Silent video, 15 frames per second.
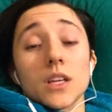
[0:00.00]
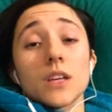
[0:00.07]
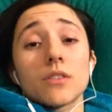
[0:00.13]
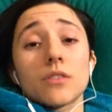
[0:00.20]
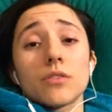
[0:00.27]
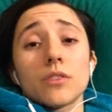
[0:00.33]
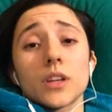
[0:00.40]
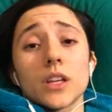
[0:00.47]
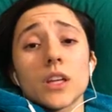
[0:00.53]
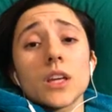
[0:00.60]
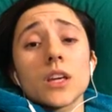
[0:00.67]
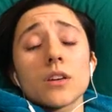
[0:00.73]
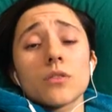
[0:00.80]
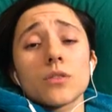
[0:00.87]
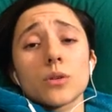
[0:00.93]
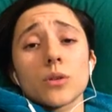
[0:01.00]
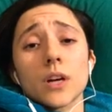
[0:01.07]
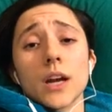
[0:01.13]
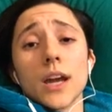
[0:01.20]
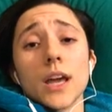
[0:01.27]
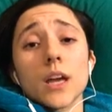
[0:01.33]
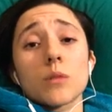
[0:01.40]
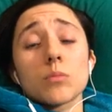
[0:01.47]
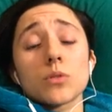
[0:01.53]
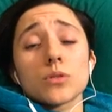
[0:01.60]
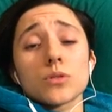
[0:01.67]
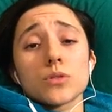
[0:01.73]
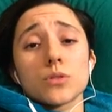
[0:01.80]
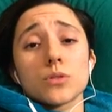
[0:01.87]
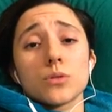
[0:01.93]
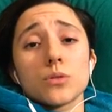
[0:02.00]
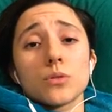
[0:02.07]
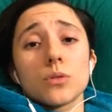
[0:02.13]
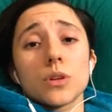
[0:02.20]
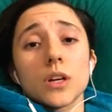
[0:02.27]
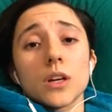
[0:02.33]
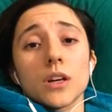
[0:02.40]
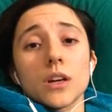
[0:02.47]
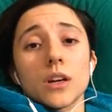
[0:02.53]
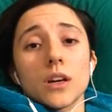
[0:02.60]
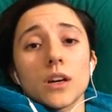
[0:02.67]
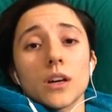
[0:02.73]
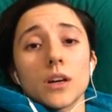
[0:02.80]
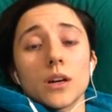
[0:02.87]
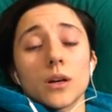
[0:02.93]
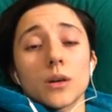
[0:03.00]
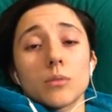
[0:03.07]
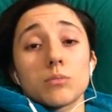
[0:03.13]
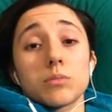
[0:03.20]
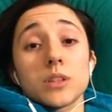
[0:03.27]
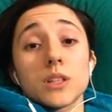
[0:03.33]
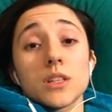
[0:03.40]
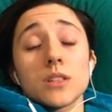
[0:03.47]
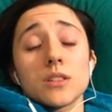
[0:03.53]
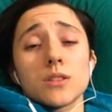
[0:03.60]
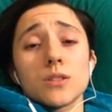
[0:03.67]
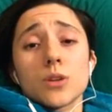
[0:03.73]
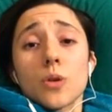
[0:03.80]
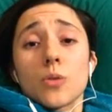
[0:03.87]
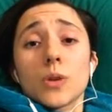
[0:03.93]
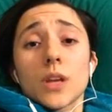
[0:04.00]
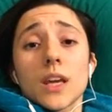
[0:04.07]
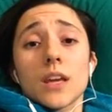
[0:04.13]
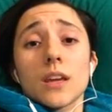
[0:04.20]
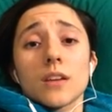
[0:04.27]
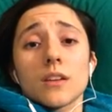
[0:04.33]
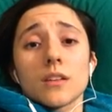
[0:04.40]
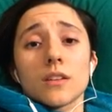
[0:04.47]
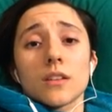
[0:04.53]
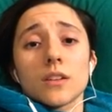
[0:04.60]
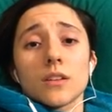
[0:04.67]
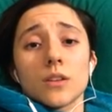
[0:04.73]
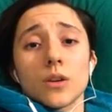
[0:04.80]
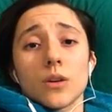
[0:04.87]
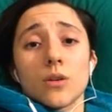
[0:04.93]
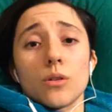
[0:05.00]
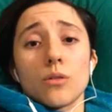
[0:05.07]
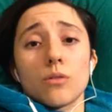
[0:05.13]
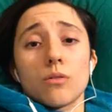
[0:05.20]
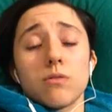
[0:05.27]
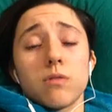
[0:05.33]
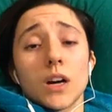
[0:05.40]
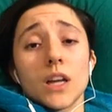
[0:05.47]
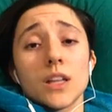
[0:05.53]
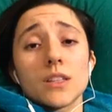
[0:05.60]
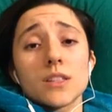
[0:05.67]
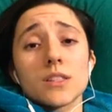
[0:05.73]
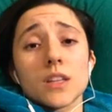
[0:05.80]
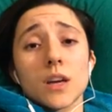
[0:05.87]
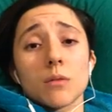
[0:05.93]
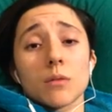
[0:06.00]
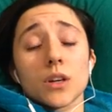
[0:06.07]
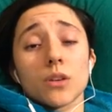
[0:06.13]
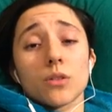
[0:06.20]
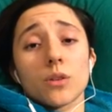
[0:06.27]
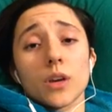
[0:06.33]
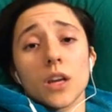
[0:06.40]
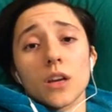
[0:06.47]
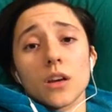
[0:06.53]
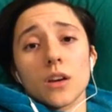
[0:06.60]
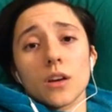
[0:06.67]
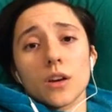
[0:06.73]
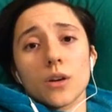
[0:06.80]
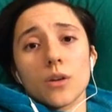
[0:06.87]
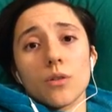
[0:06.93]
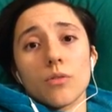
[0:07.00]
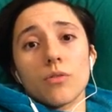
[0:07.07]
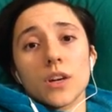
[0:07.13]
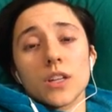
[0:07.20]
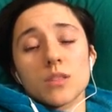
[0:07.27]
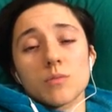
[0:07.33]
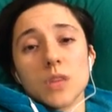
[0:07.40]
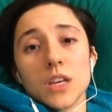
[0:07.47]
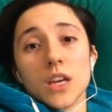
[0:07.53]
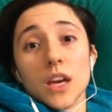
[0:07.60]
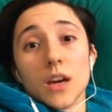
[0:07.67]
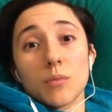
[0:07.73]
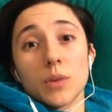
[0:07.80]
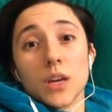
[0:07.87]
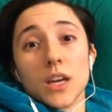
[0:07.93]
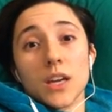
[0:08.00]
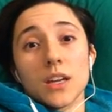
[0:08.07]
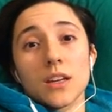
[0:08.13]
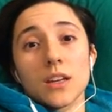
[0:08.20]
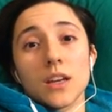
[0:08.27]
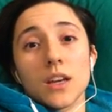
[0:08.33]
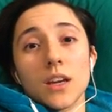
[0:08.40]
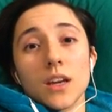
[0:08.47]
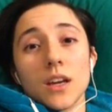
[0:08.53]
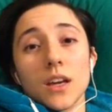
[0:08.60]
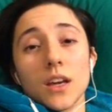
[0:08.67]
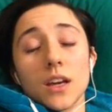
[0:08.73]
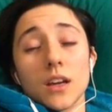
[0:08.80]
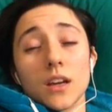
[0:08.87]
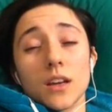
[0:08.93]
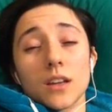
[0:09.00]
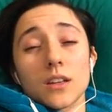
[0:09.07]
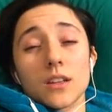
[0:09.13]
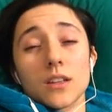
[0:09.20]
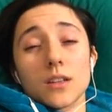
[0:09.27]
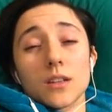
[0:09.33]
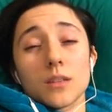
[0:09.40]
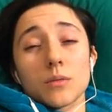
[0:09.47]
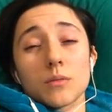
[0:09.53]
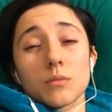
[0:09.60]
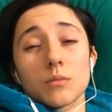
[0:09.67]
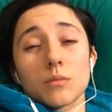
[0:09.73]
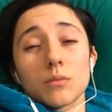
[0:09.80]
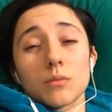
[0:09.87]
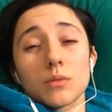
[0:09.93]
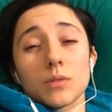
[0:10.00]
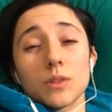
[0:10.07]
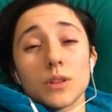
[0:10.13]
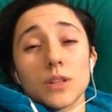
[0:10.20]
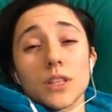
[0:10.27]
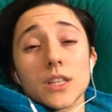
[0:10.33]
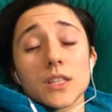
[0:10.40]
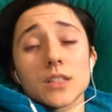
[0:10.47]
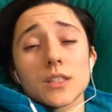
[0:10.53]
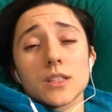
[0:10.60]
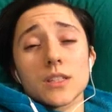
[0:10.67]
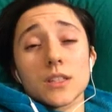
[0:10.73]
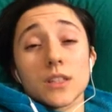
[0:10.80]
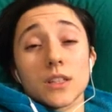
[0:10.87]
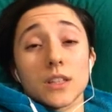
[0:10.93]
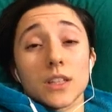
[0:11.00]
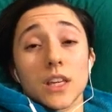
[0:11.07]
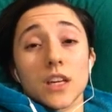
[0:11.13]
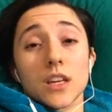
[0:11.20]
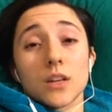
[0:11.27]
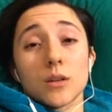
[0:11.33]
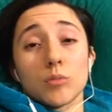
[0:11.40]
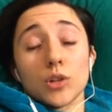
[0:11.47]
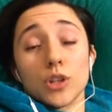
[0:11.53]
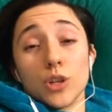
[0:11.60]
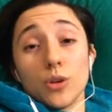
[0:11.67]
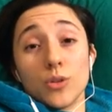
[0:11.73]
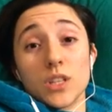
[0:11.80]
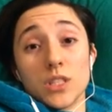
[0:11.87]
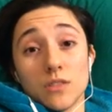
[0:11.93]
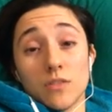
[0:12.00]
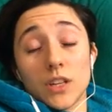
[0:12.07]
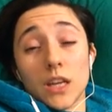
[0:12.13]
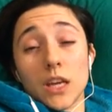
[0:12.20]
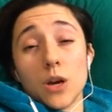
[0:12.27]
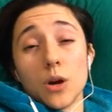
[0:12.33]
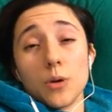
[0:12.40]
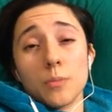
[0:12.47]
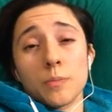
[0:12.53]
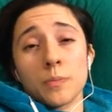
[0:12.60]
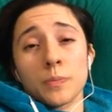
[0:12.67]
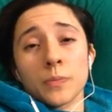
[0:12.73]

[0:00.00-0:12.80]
if any of you are able to, please donate, funds. I'm going to create a GoFundMe campaign and list the link below this video